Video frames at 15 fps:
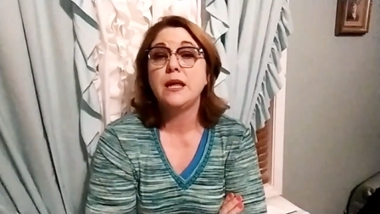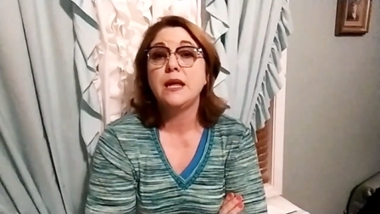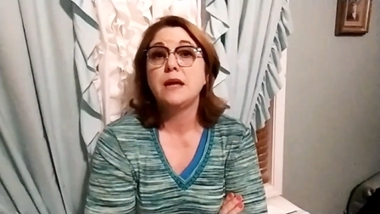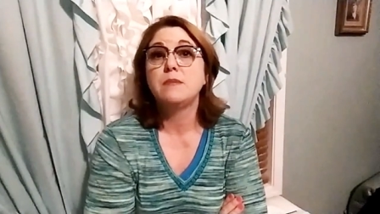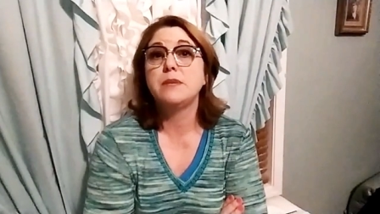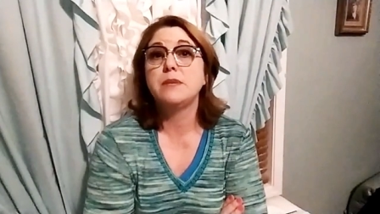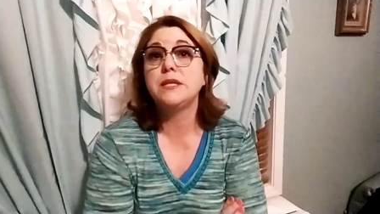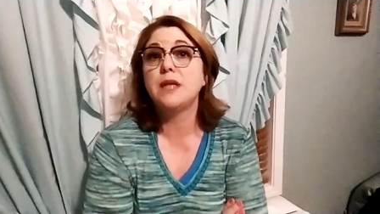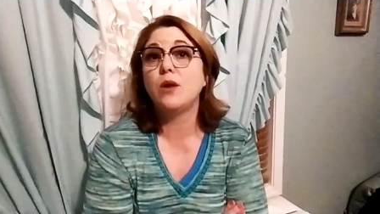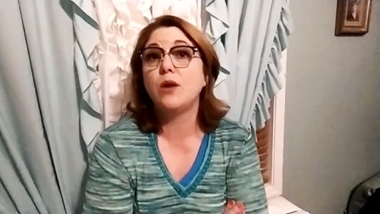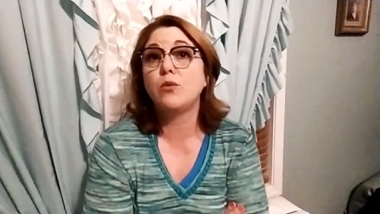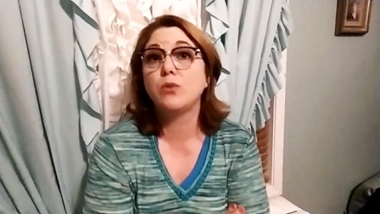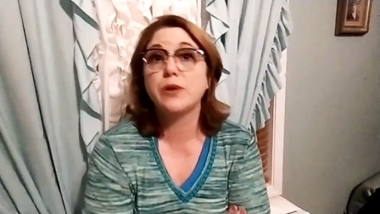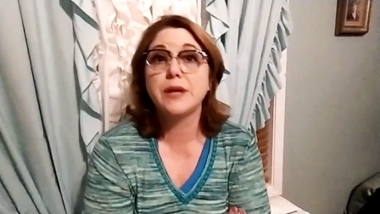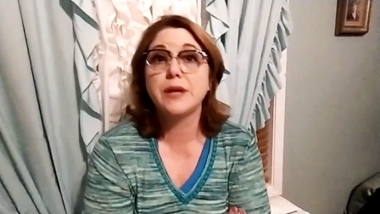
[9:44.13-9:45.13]
But don't
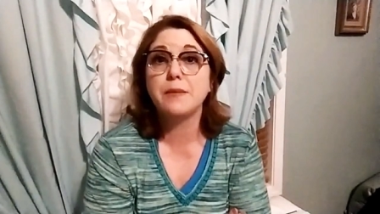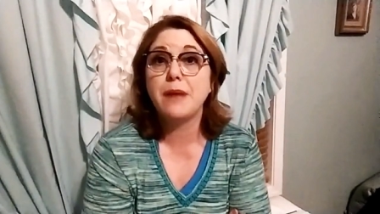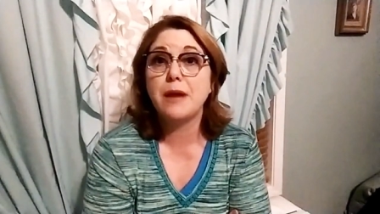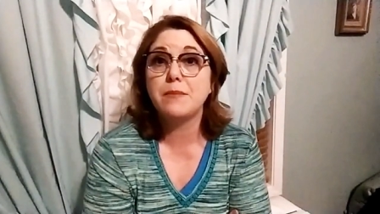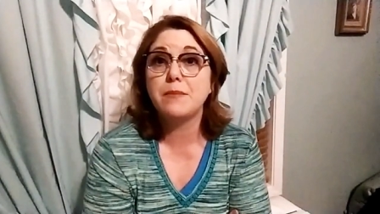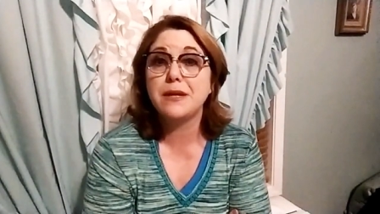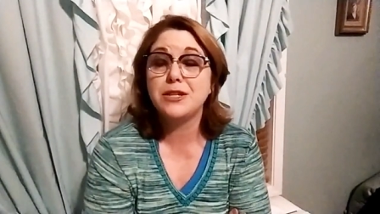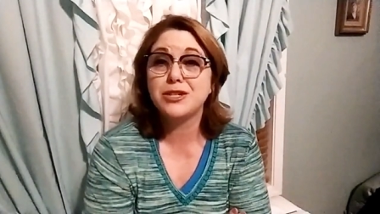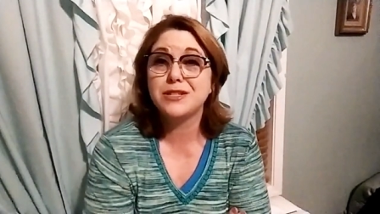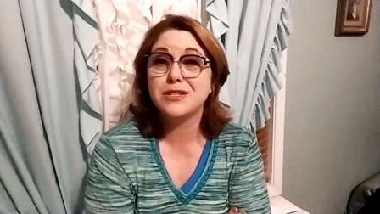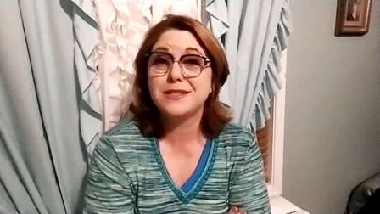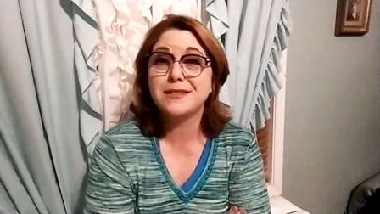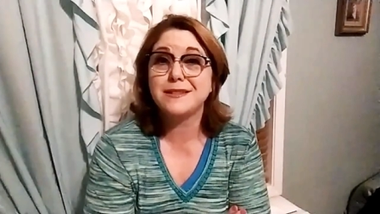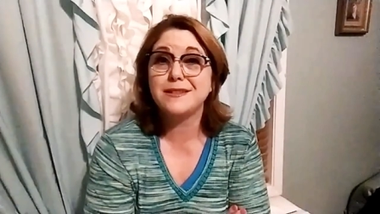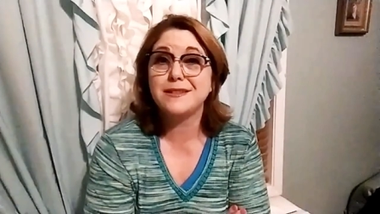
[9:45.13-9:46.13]
worry about me.
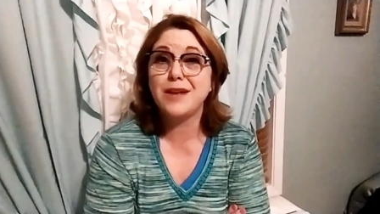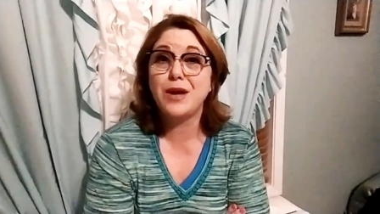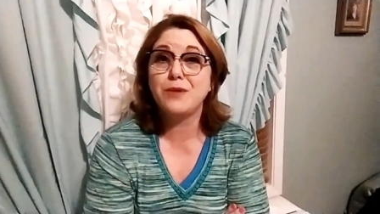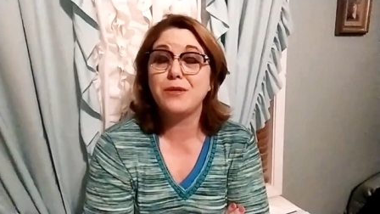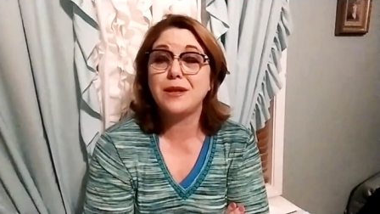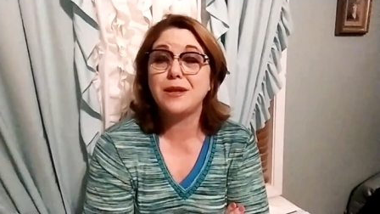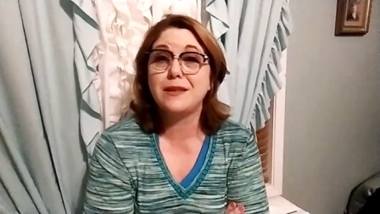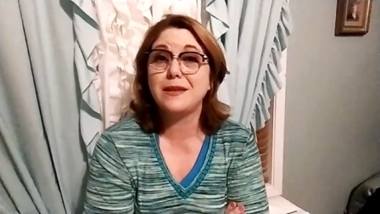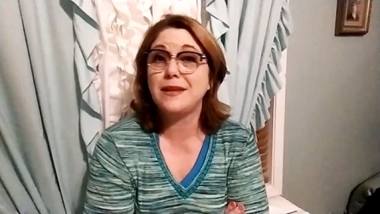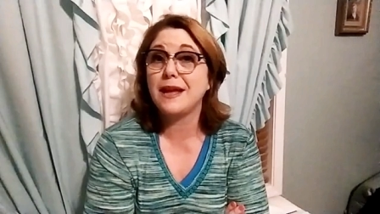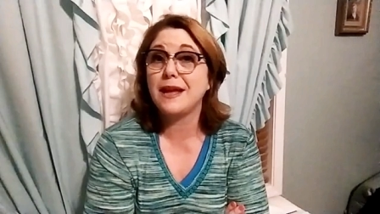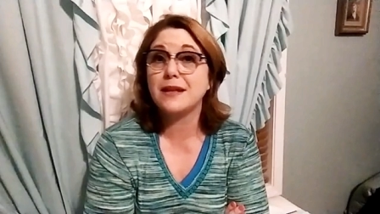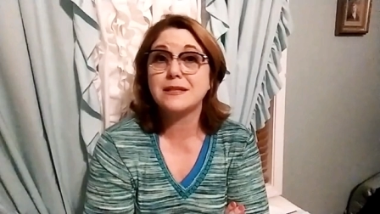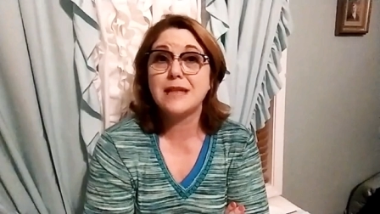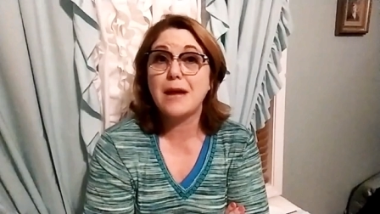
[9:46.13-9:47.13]
Just know that the
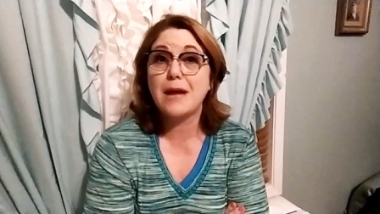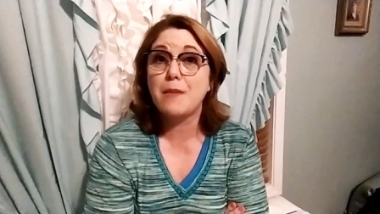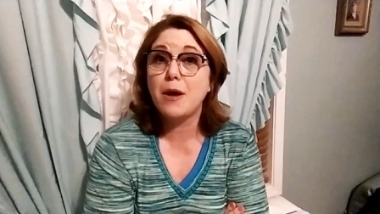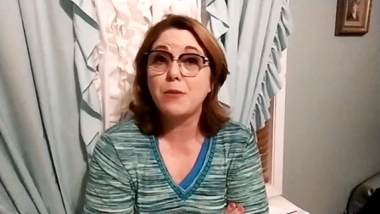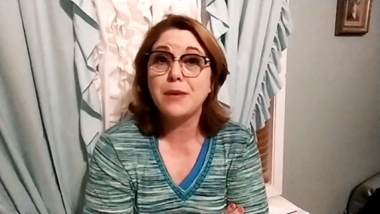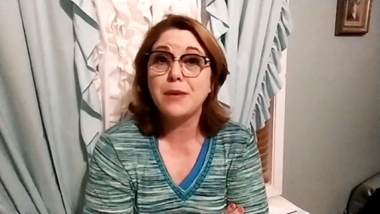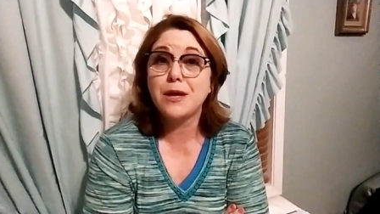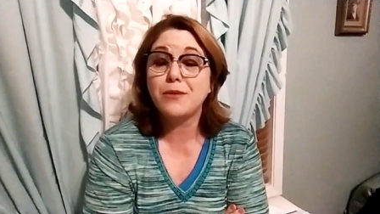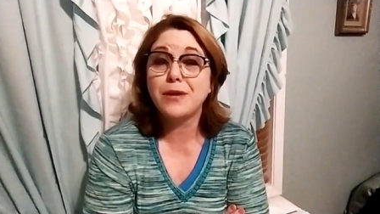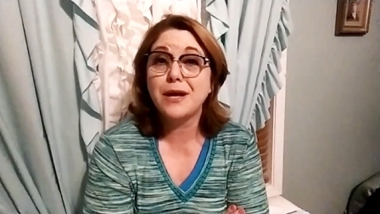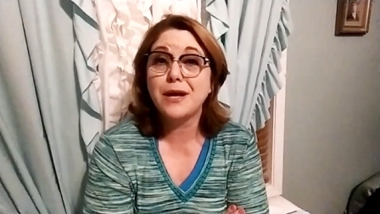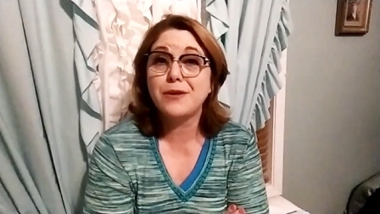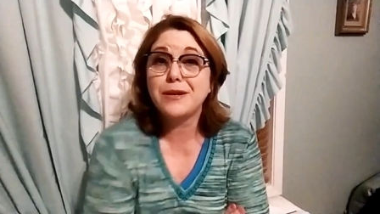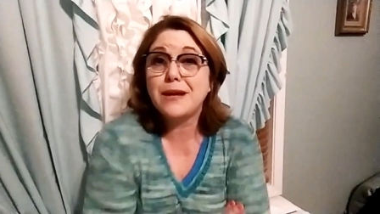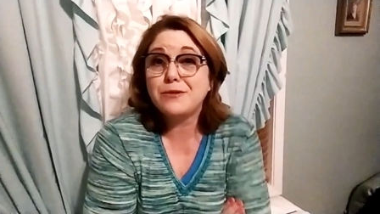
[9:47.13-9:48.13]
next time I'll be on
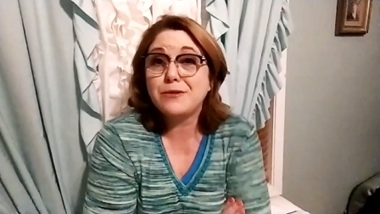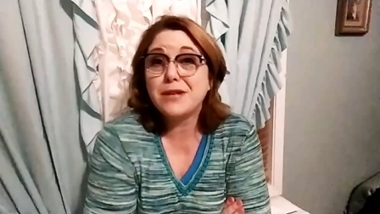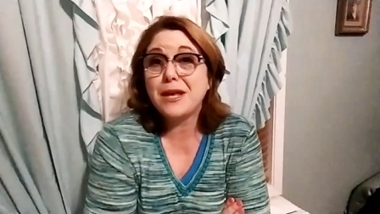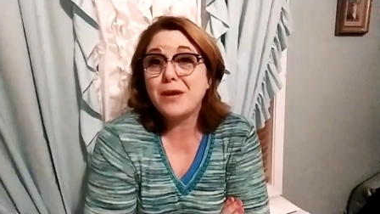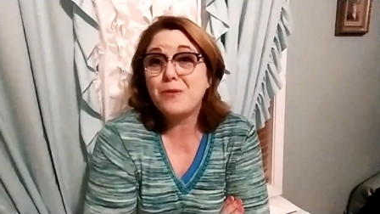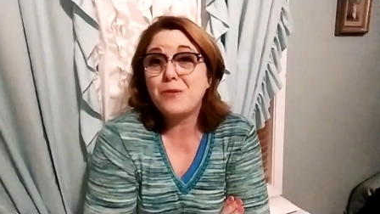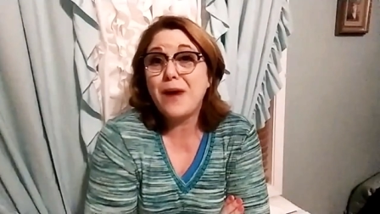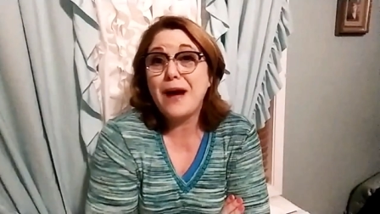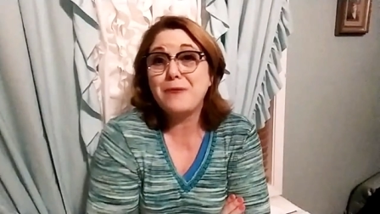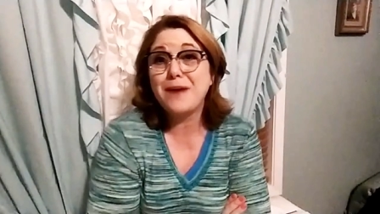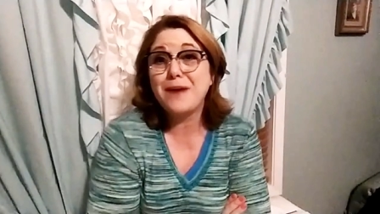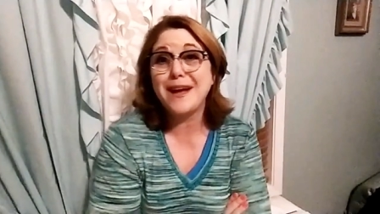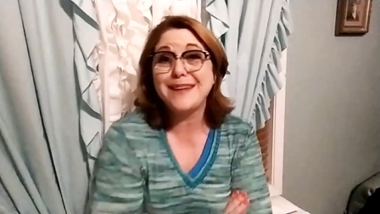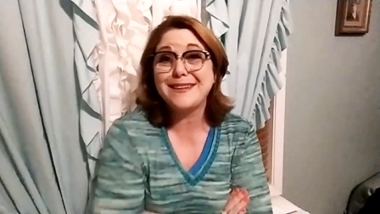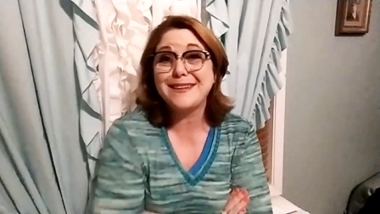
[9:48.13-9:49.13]
here, and I'll tell you why I
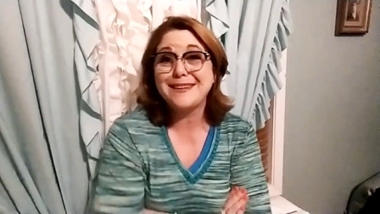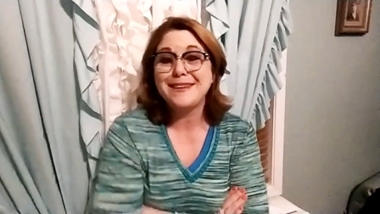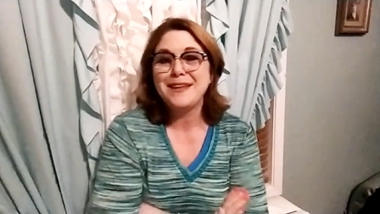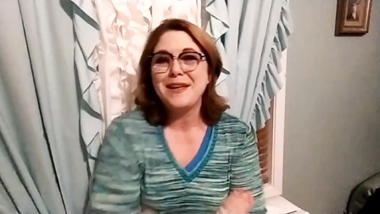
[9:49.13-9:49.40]
wasn't.